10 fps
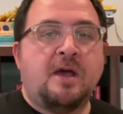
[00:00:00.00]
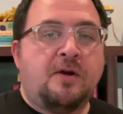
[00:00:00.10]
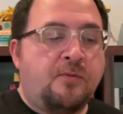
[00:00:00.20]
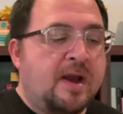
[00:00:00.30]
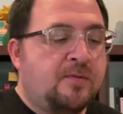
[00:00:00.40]

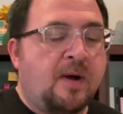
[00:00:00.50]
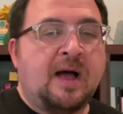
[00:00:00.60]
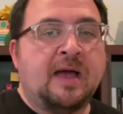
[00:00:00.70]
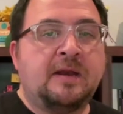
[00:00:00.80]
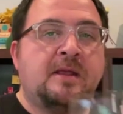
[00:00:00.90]
red
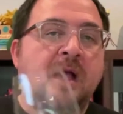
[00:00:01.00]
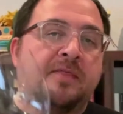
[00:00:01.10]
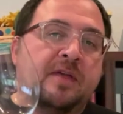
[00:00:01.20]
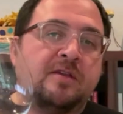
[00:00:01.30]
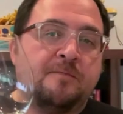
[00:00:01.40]
wine,
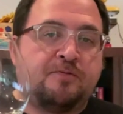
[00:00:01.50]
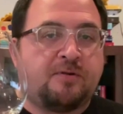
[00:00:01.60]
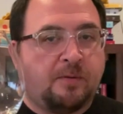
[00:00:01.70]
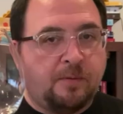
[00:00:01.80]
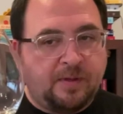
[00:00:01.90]
then you
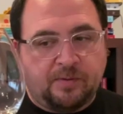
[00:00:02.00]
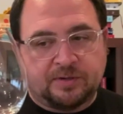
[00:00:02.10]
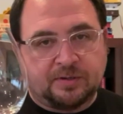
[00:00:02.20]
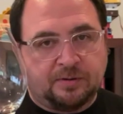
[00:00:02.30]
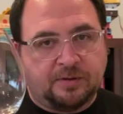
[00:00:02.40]
probably want
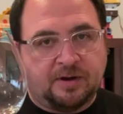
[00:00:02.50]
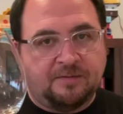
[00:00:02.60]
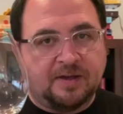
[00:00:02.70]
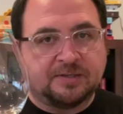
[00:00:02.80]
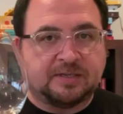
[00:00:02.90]
to look at
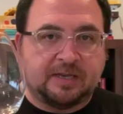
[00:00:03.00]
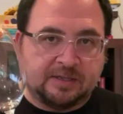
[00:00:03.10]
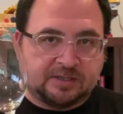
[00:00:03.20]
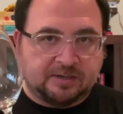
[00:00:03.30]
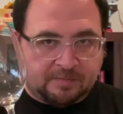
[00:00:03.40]
investing
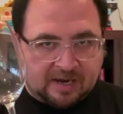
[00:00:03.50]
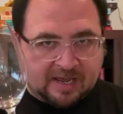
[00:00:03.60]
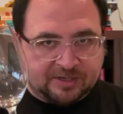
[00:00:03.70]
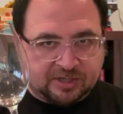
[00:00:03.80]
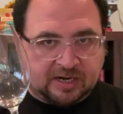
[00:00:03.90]
in some
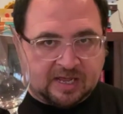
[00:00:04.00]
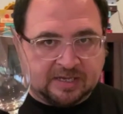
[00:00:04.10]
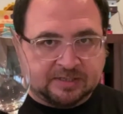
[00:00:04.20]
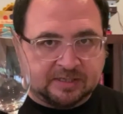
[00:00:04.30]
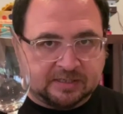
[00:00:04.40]
larger
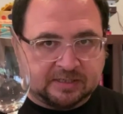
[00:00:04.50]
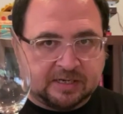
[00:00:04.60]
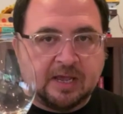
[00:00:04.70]
glasses